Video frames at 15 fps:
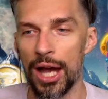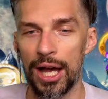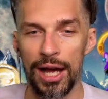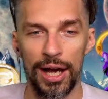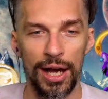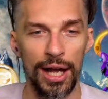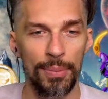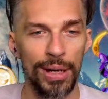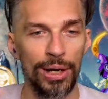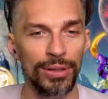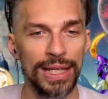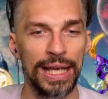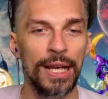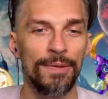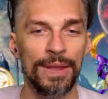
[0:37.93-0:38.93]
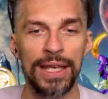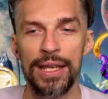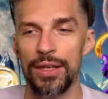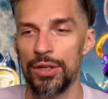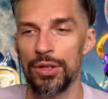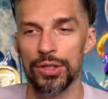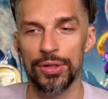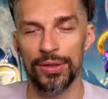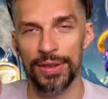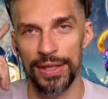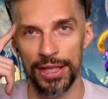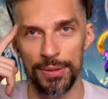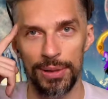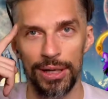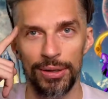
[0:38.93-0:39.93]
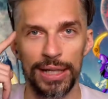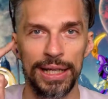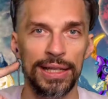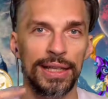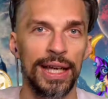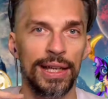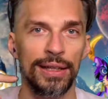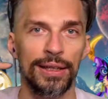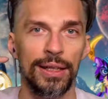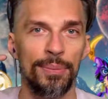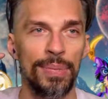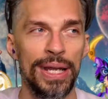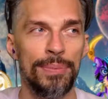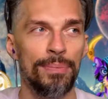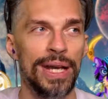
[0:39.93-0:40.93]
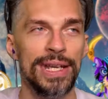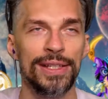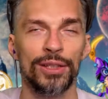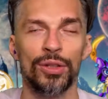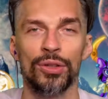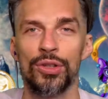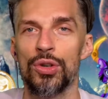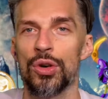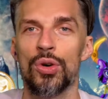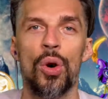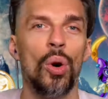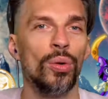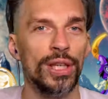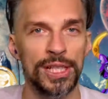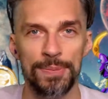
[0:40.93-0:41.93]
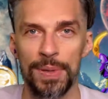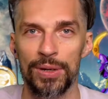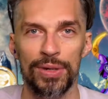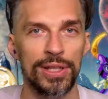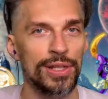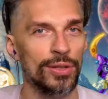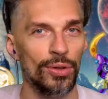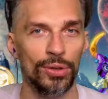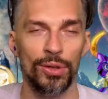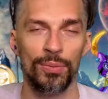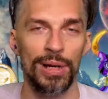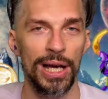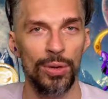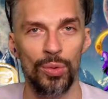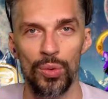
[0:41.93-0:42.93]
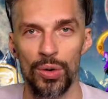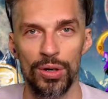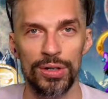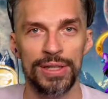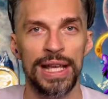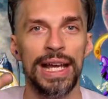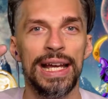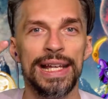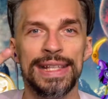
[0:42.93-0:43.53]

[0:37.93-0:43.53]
about NFT, you should think about that and base it on your own experience, not on my words.